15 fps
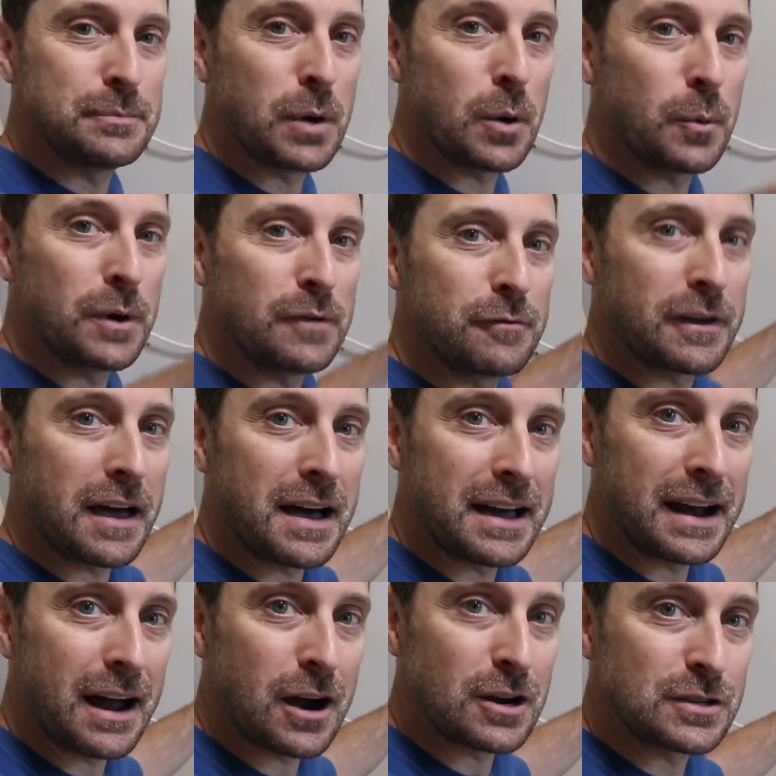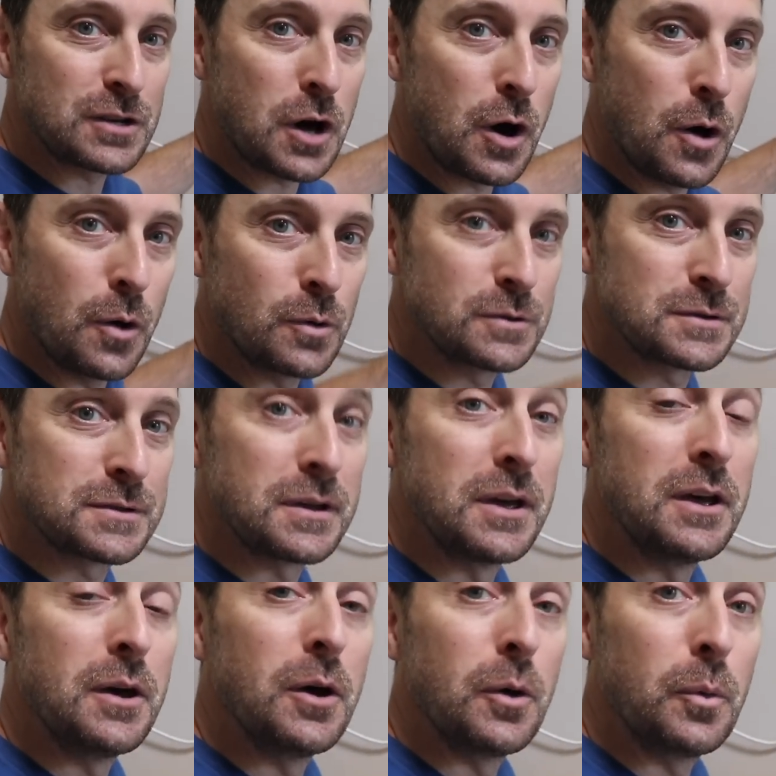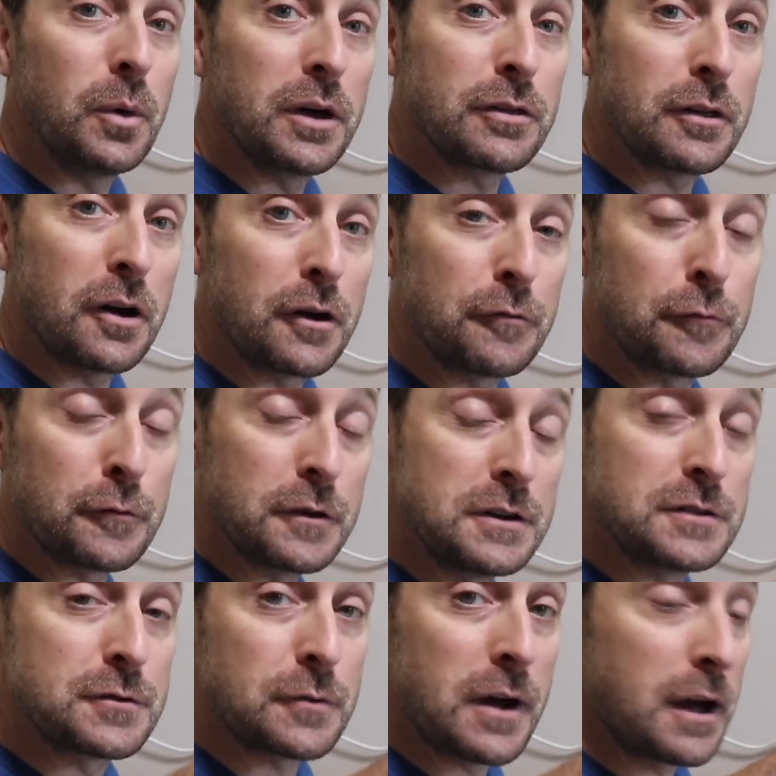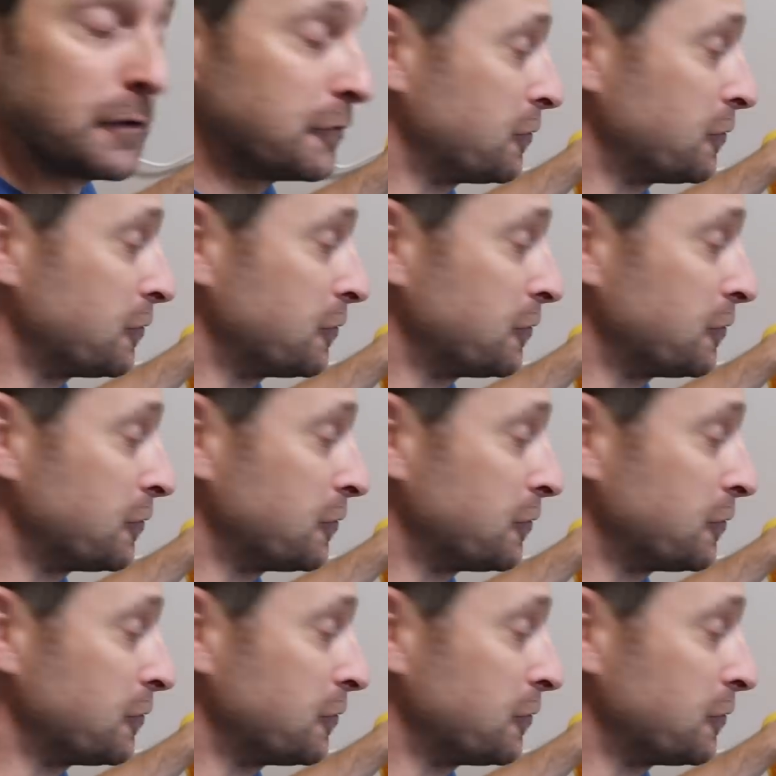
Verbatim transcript: but we've got our totes with our freeze-dried